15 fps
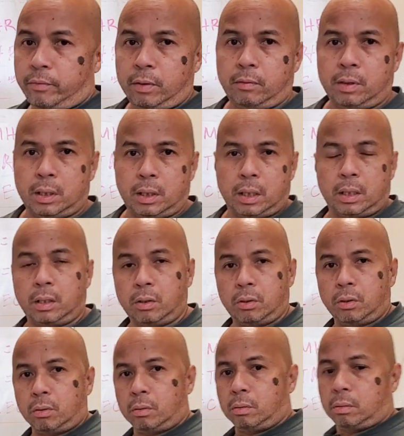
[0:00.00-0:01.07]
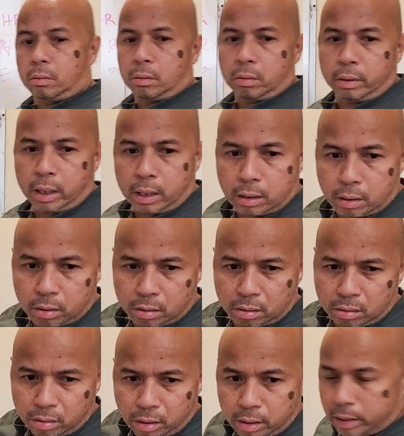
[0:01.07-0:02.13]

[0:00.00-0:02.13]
56 years old. Okay, so